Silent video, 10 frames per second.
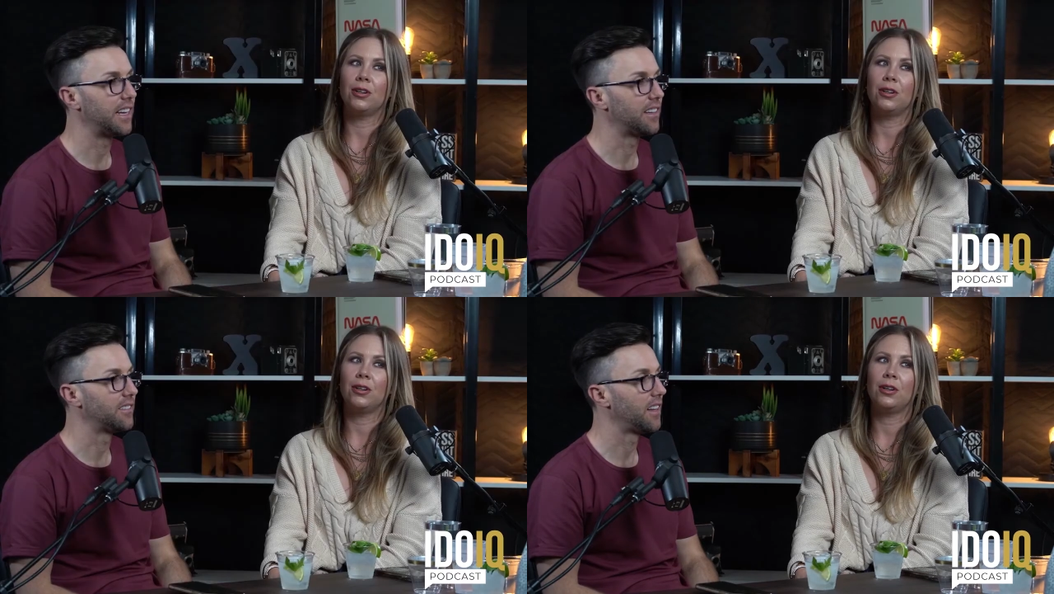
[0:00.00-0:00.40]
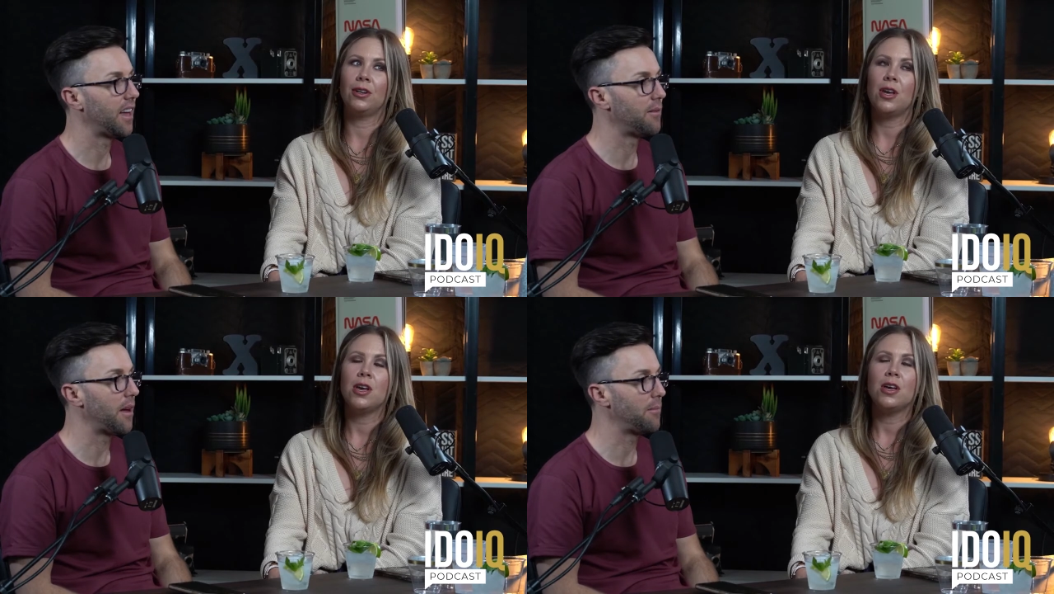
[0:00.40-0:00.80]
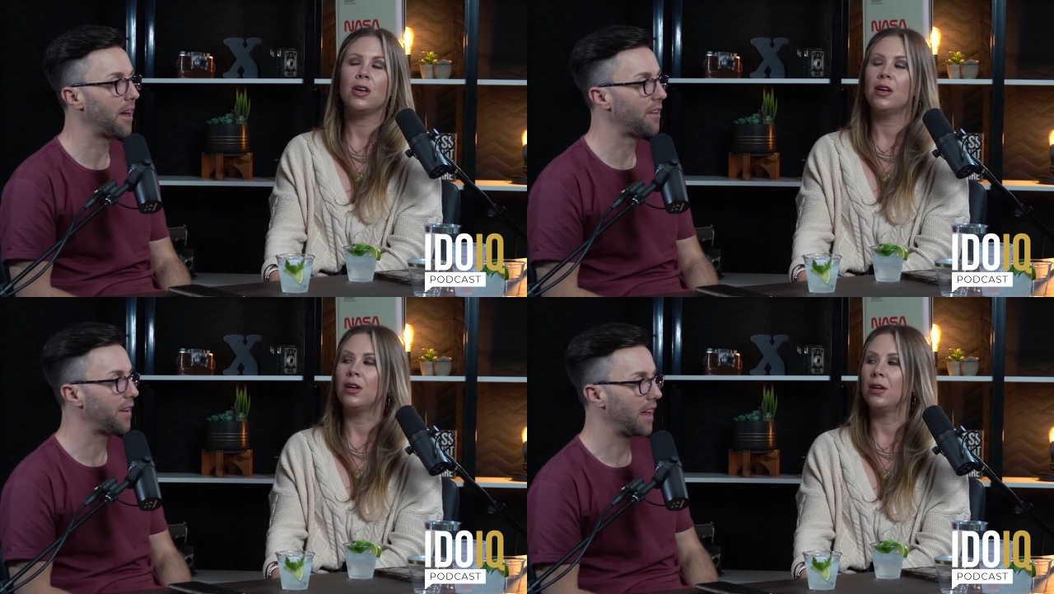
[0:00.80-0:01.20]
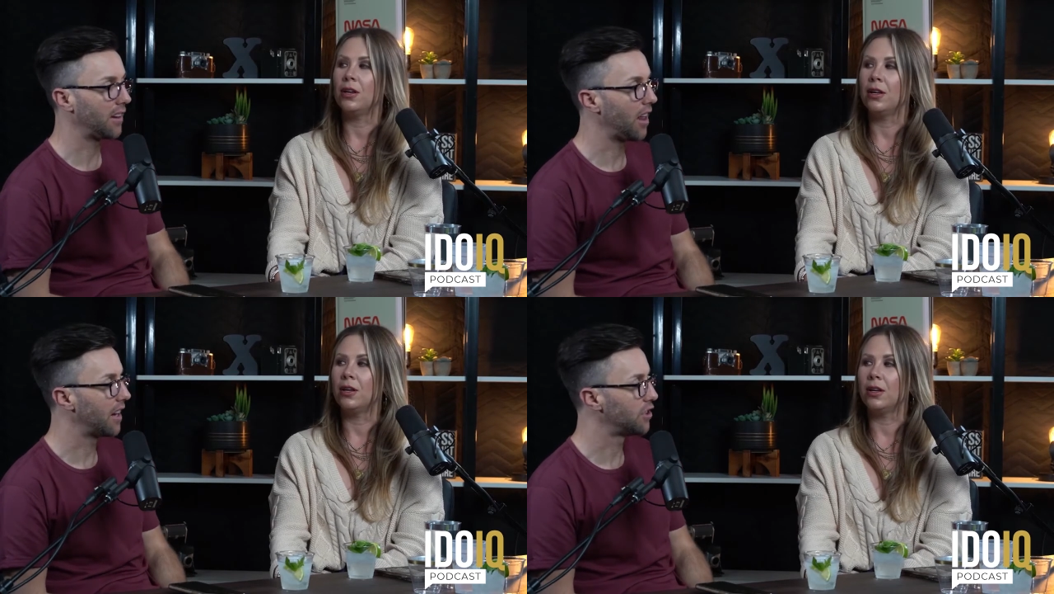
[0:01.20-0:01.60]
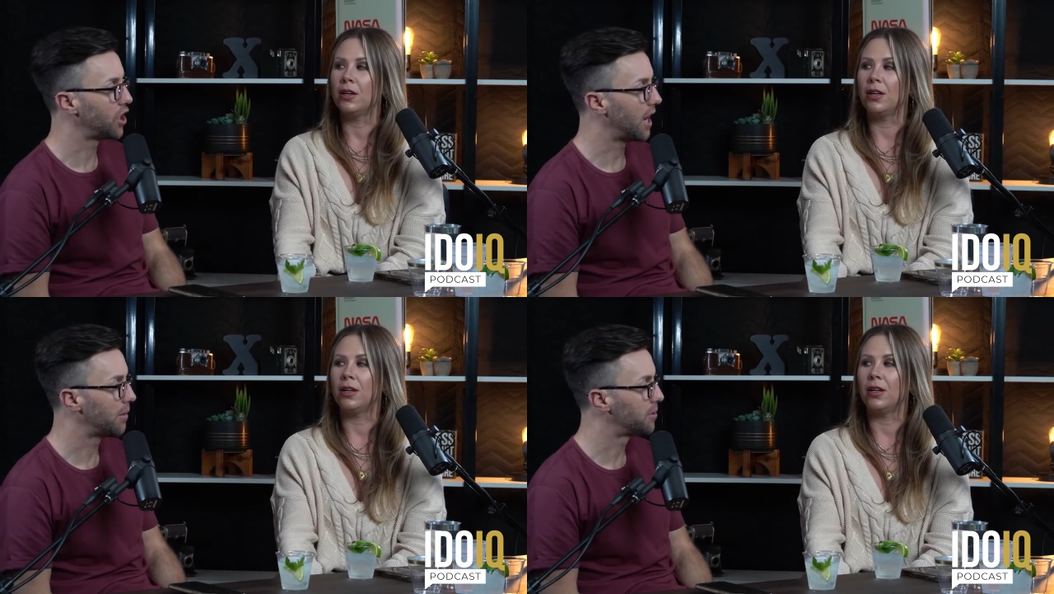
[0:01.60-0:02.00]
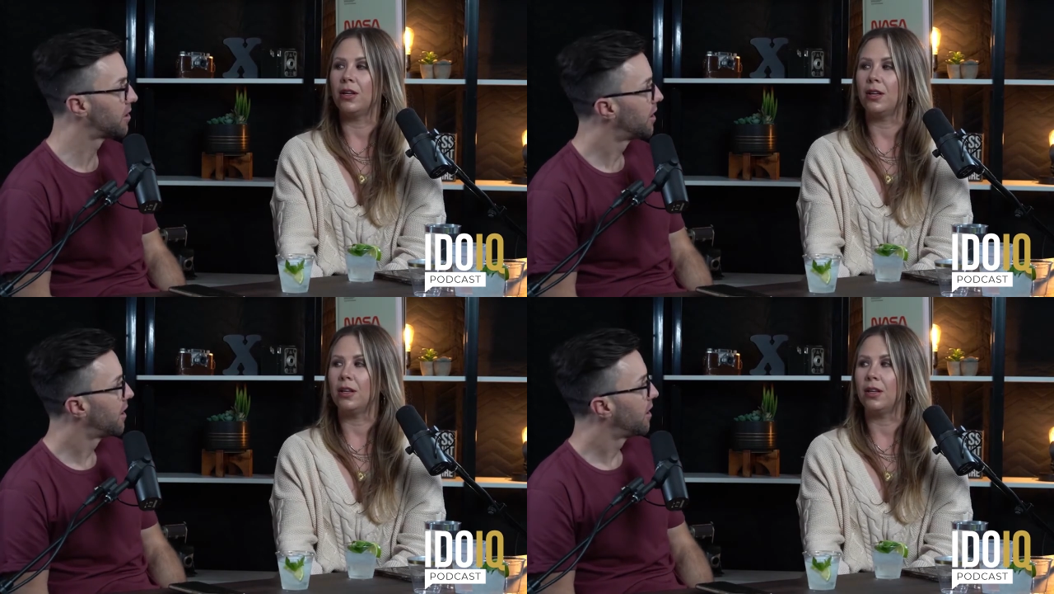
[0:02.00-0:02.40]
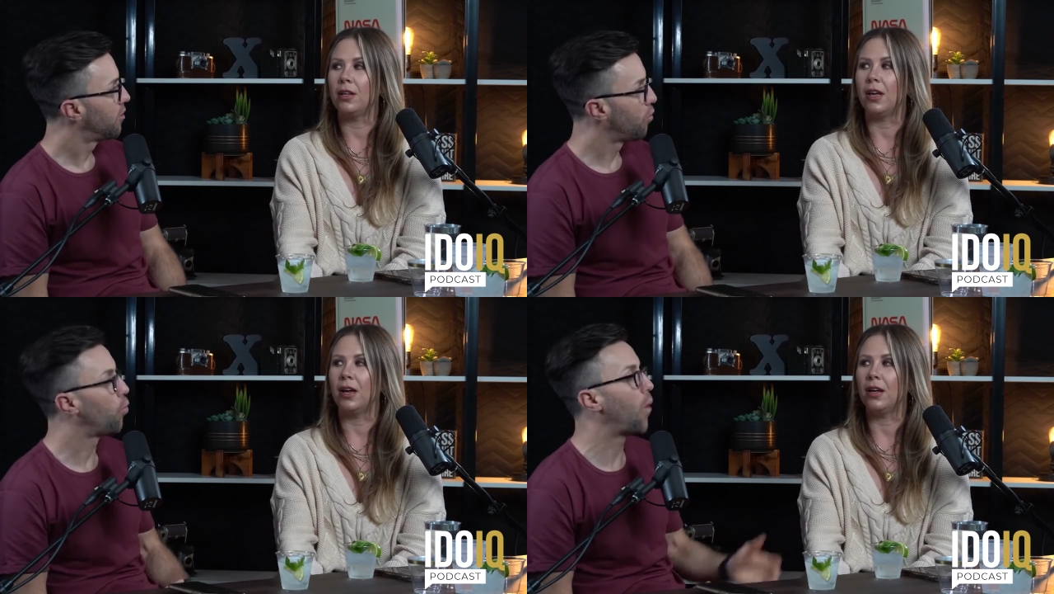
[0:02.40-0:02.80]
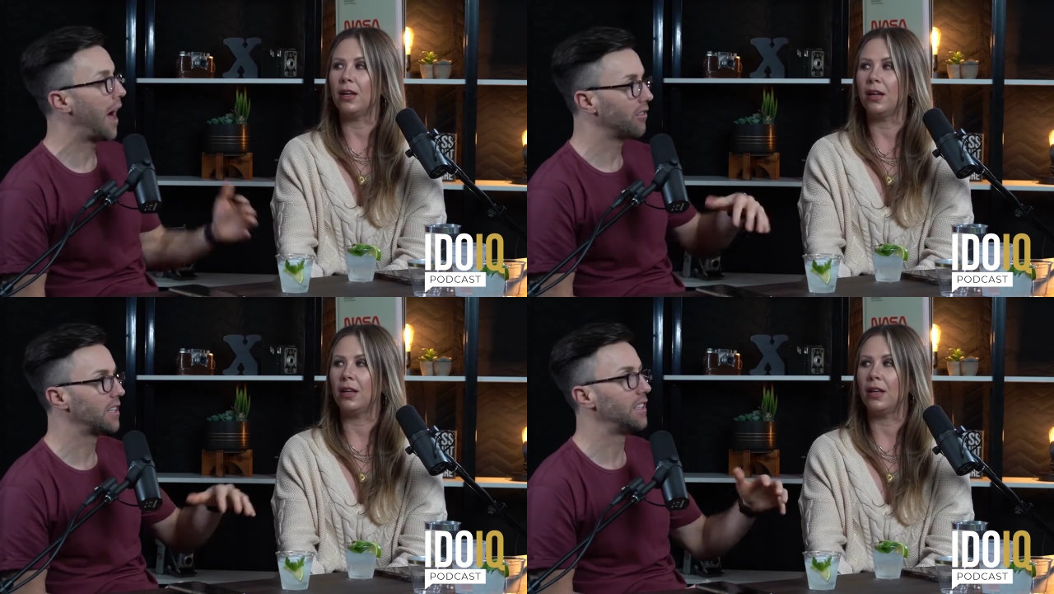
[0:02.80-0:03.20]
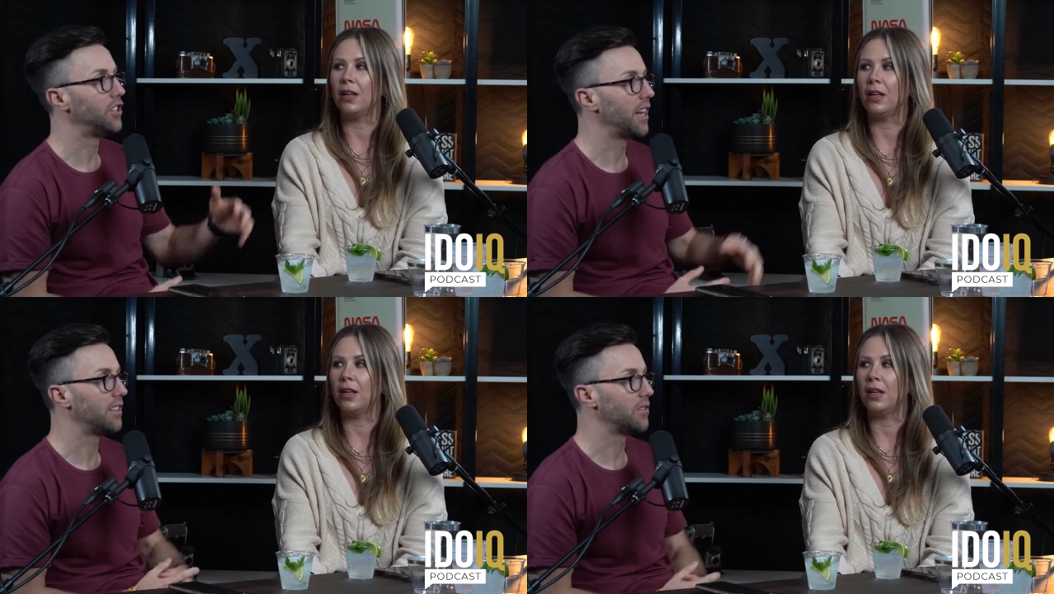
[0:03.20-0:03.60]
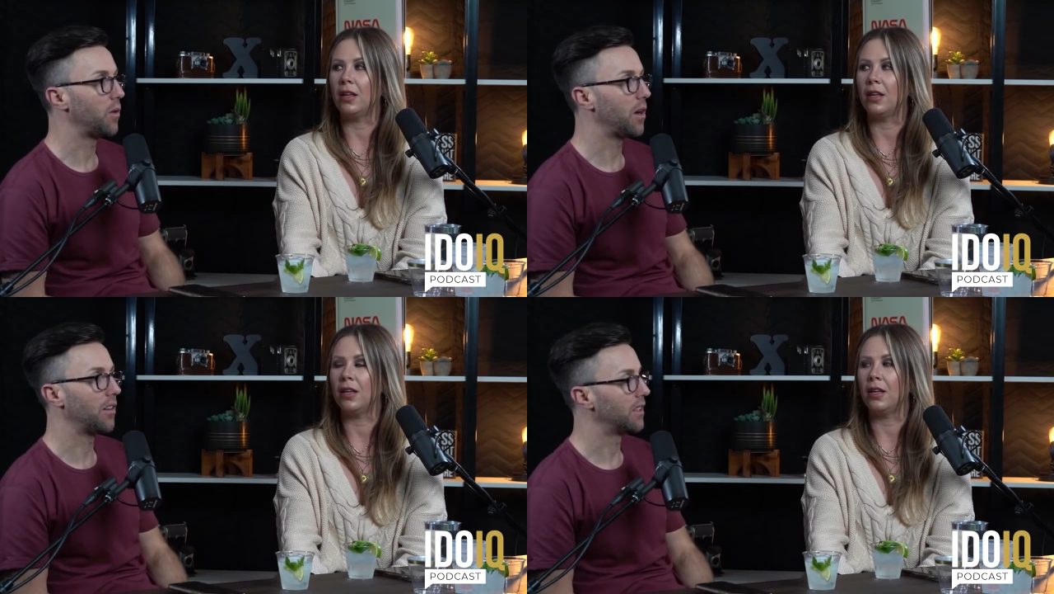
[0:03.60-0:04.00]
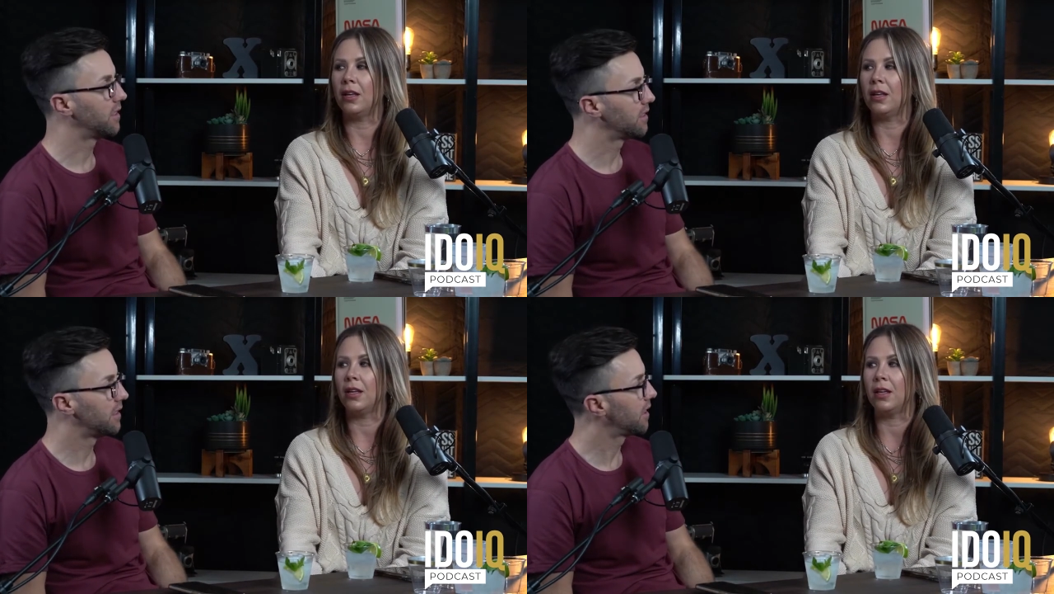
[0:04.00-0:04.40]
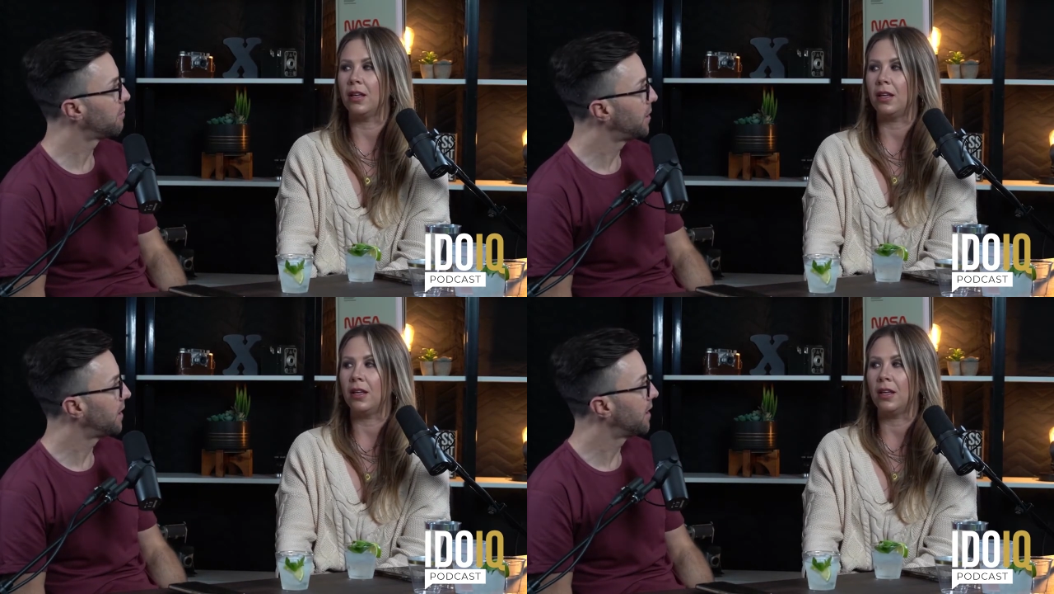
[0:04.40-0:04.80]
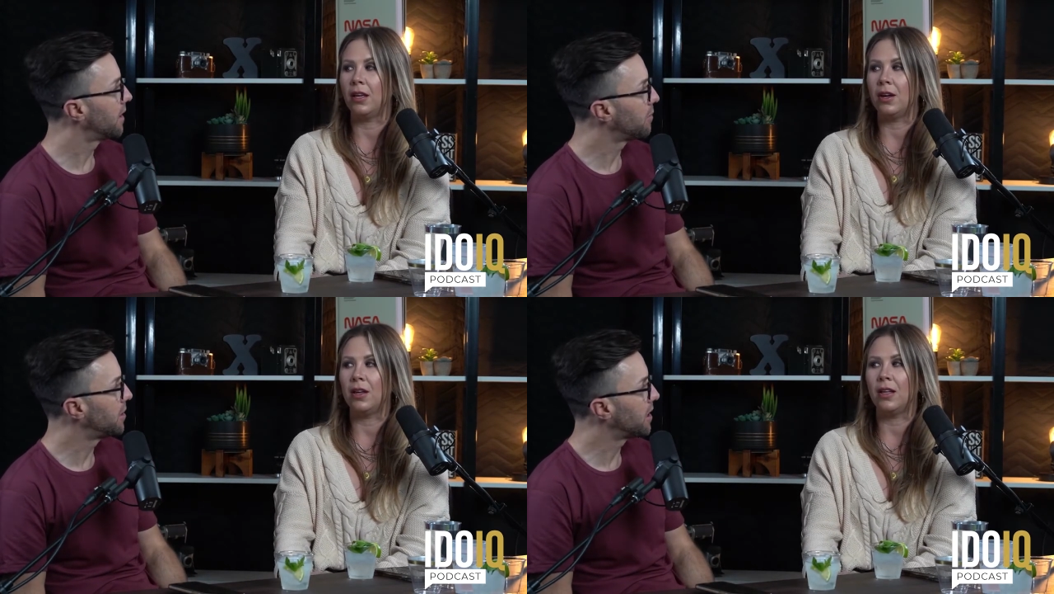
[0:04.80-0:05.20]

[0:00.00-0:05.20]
Speaker 1: Yeah. I, I mean, I've had a lot of jobs. Yeah. while DJing as well, and it, it, can be it